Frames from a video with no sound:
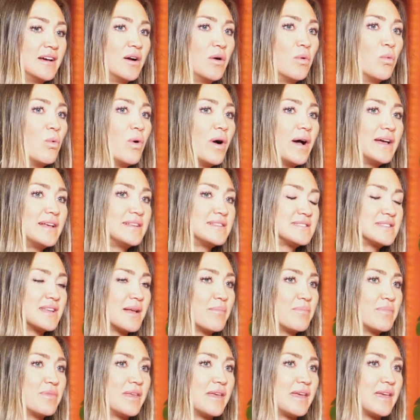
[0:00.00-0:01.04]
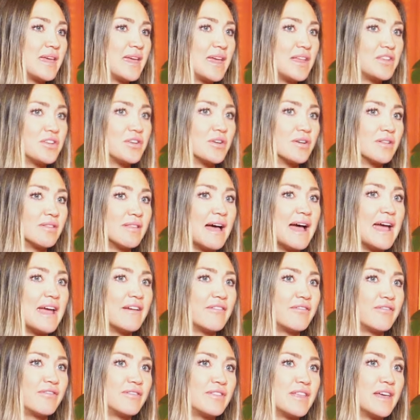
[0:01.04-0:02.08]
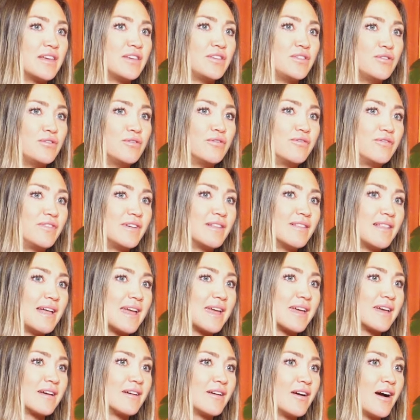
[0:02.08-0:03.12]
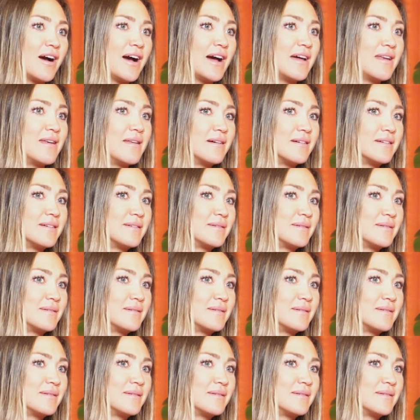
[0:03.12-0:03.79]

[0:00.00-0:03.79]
what is something in your life that you feel like God